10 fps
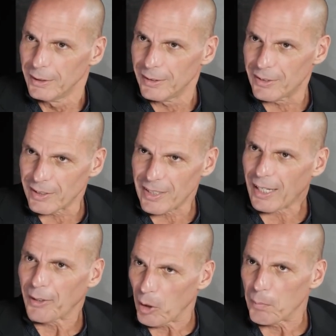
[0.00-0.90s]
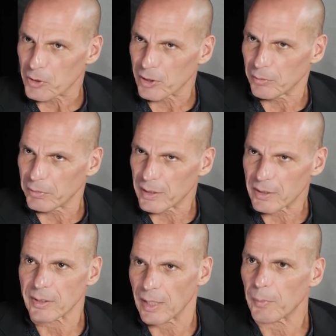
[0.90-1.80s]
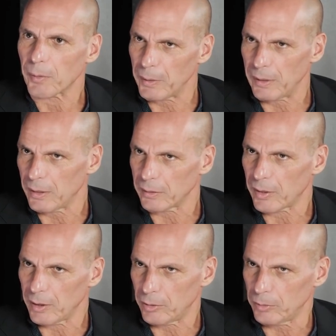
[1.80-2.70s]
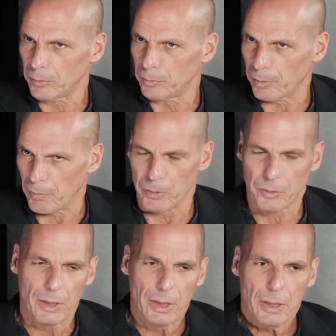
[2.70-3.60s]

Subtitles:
It's exactly the opposite of what the systemic media are trying to promote.